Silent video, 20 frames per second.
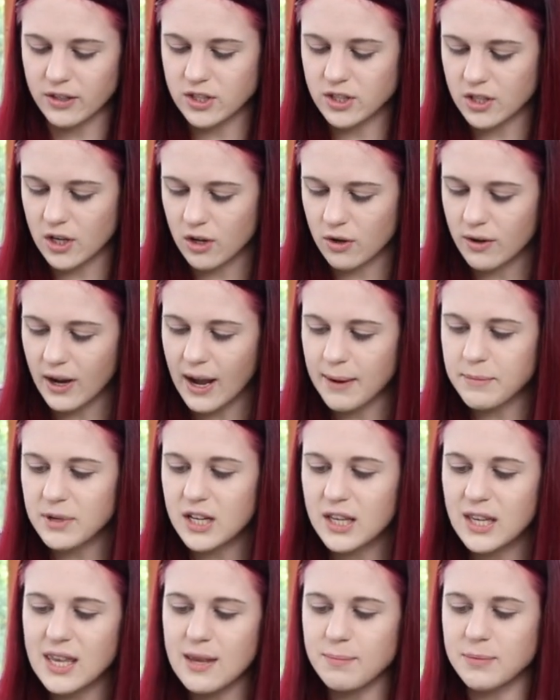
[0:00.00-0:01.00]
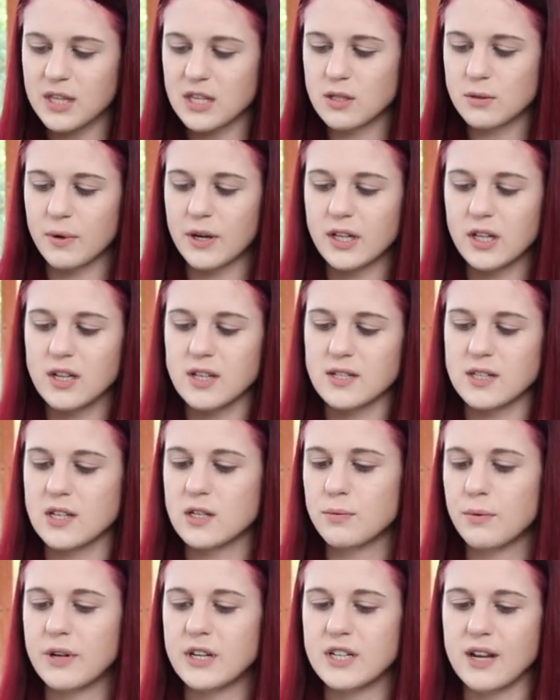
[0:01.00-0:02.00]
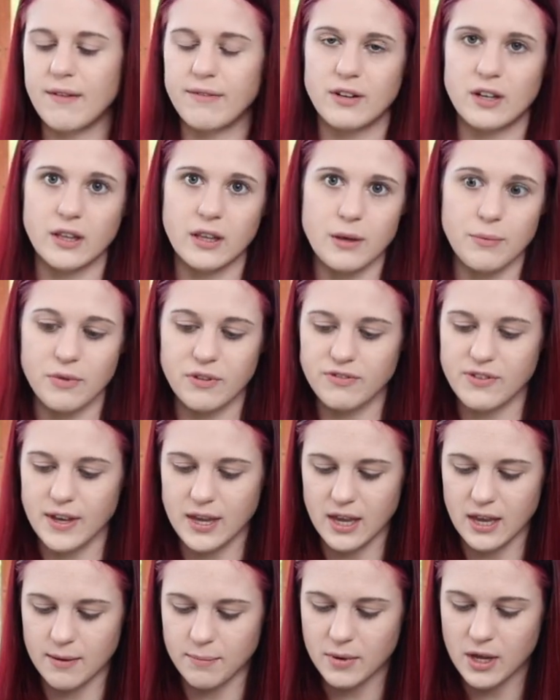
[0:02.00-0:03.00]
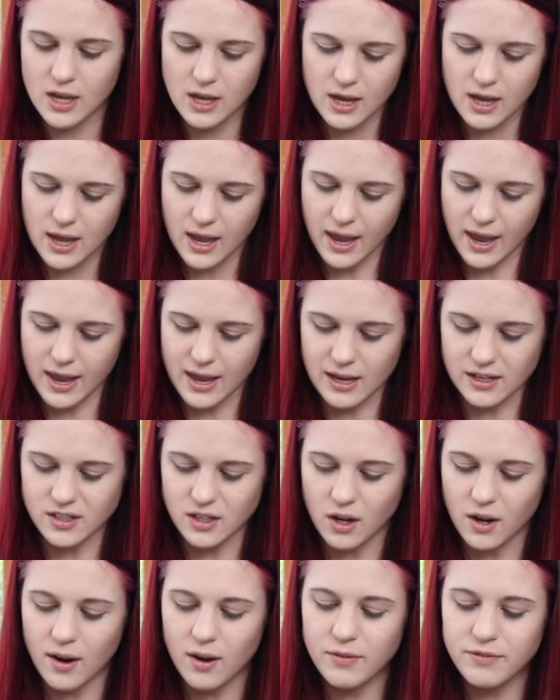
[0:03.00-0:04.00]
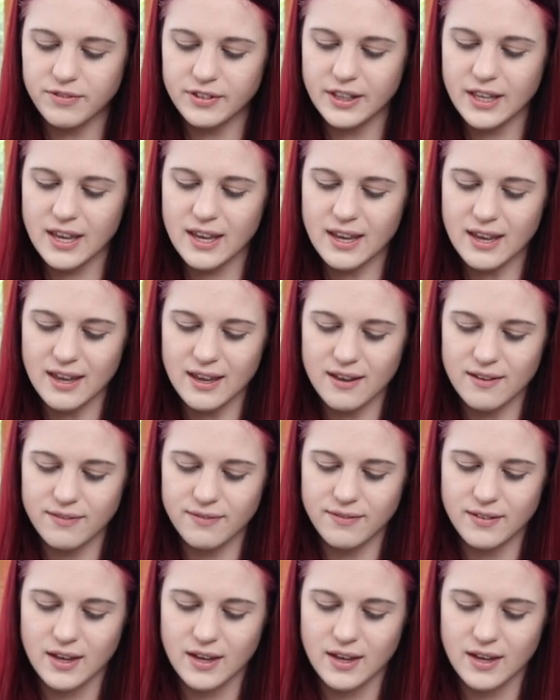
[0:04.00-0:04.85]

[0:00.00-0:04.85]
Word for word: So I'm gonna keep this one because this one definitely will fit him. And hopefully if